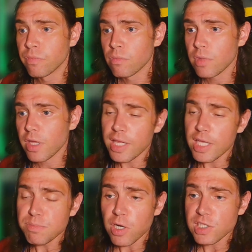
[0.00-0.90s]
Now
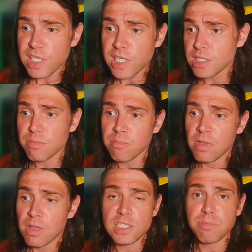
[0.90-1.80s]
these might sound
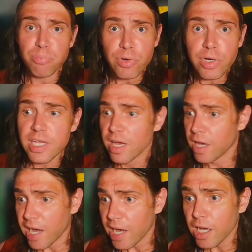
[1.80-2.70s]
like some pretty
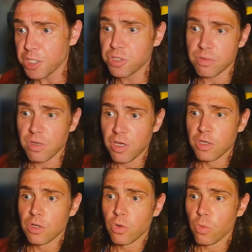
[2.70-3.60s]
harsh and
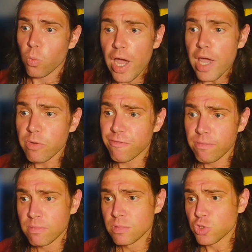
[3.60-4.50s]
wayward,
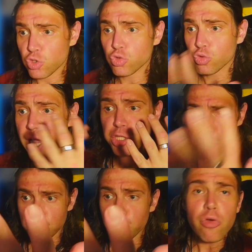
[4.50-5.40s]
straight
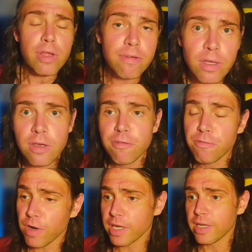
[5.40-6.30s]
shooting
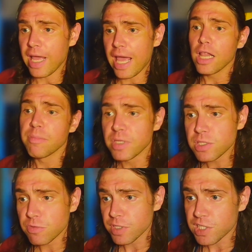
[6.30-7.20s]
fucking
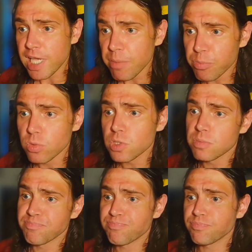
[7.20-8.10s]
elements of examples,
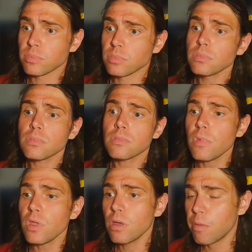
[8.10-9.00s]

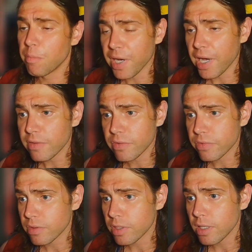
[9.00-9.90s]

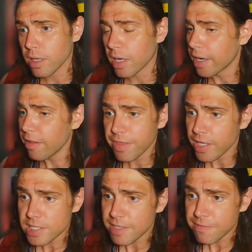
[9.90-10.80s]
but I don't
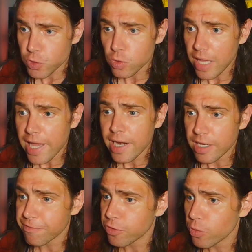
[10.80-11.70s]
think it's ever too late. And
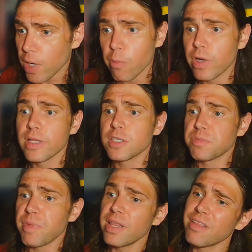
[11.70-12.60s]
if you are one of those
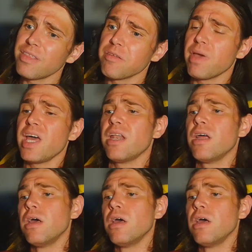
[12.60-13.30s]
men that think, man,